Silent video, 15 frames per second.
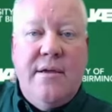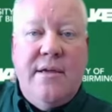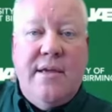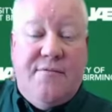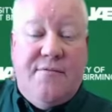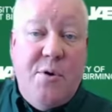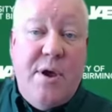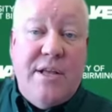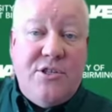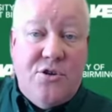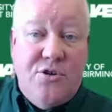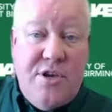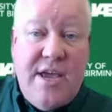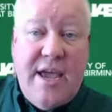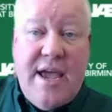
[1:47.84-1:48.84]
If you answer
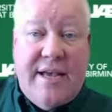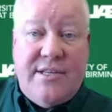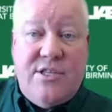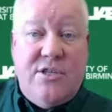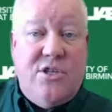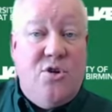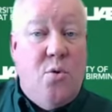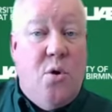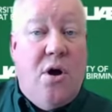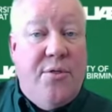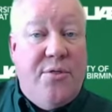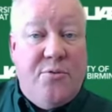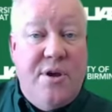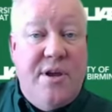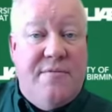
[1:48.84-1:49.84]
yes to all
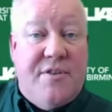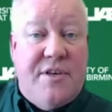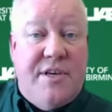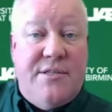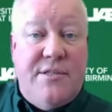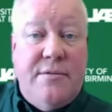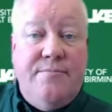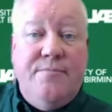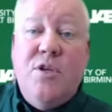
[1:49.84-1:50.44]
3 of these,